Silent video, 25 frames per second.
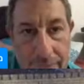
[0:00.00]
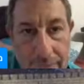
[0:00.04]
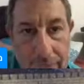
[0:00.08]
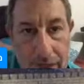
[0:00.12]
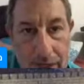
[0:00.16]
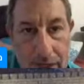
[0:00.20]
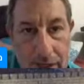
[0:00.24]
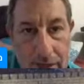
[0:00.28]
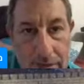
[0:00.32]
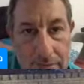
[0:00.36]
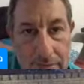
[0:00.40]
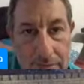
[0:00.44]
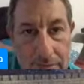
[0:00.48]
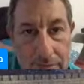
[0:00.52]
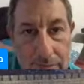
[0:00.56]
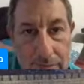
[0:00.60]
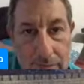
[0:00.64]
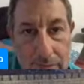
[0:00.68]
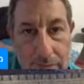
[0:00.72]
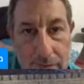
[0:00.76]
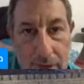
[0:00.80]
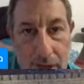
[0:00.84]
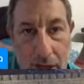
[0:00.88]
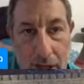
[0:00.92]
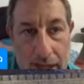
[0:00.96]
Okay.
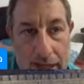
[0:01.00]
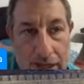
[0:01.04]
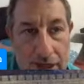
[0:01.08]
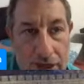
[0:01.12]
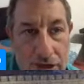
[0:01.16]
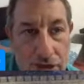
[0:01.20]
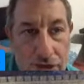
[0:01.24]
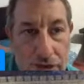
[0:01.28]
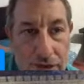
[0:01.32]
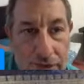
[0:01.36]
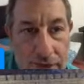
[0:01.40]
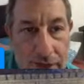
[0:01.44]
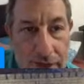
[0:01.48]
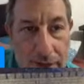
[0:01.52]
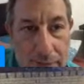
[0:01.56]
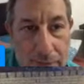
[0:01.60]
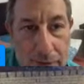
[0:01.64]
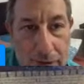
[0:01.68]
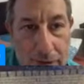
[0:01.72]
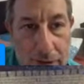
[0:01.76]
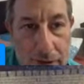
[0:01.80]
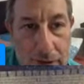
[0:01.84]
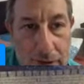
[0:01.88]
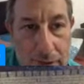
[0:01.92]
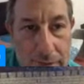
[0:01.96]
High country of the
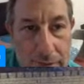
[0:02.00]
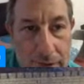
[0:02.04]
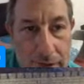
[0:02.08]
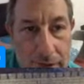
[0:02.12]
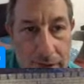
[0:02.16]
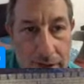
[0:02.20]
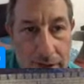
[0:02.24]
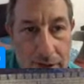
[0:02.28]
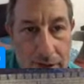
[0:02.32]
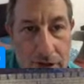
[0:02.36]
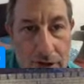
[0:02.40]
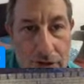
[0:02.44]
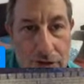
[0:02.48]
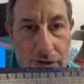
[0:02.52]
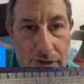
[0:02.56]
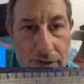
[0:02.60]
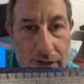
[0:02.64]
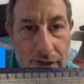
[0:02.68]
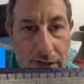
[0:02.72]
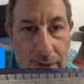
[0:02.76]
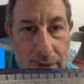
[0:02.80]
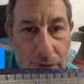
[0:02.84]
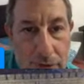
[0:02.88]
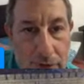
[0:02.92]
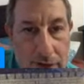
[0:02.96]
Amorites, same thing. Hill country of the
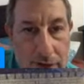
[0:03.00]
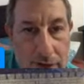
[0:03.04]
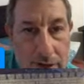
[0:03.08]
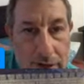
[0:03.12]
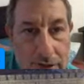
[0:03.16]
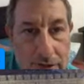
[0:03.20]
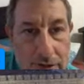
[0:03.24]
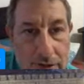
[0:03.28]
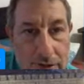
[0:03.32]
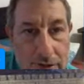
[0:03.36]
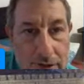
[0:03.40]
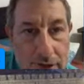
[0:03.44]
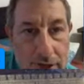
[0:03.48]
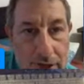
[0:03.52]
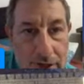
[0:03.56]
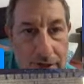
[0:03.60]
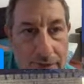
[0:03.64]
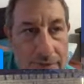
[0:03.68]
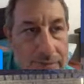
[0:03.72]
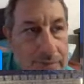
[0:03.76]
Amorites. Okay.